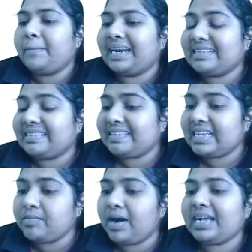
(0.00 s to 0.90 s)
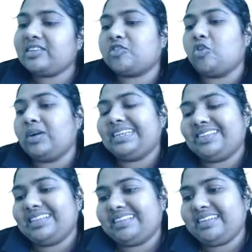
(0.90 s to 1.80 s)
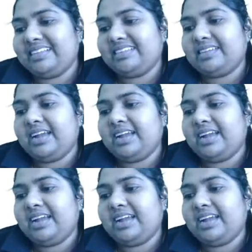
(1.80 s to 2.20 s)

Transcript: but the sigma is going to the change.